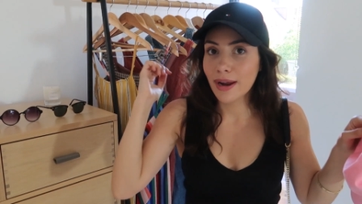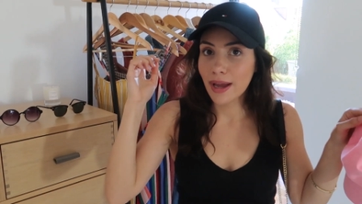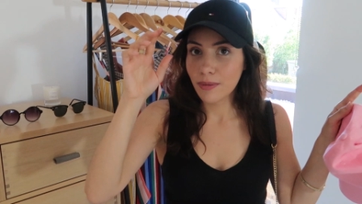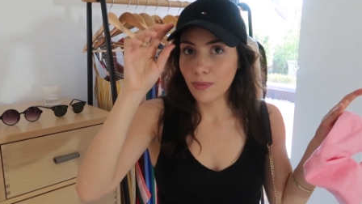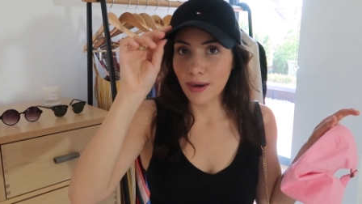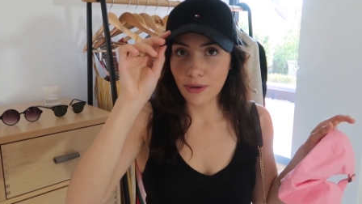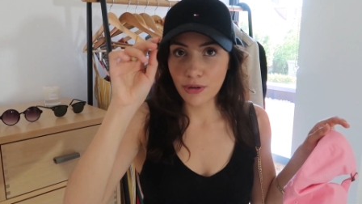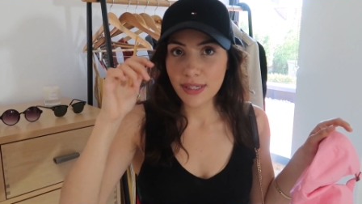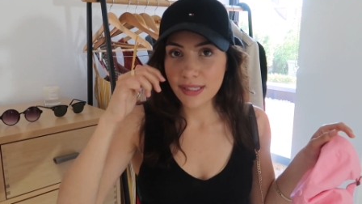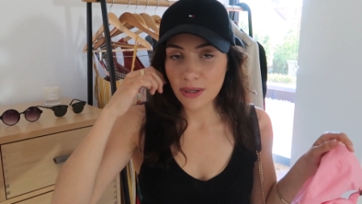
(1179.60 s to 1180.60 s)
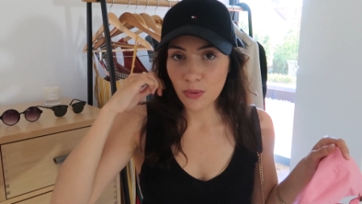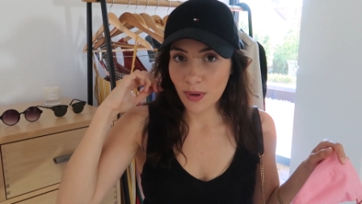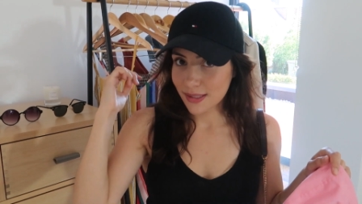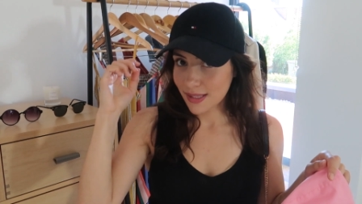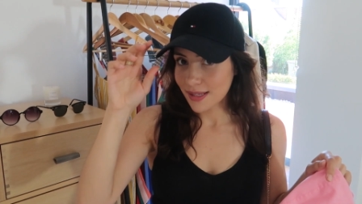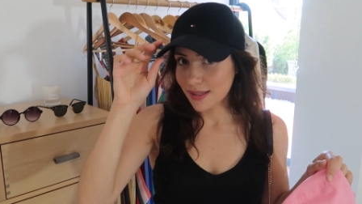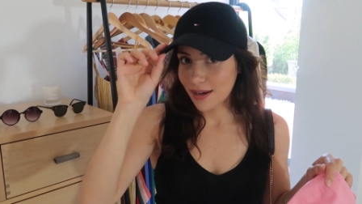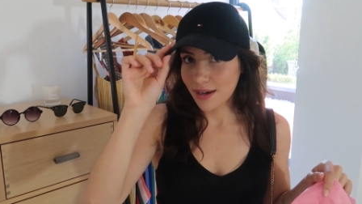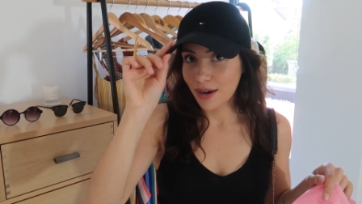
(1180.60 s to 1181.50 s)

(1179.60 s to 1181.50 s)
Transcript: it, well, Christy always says that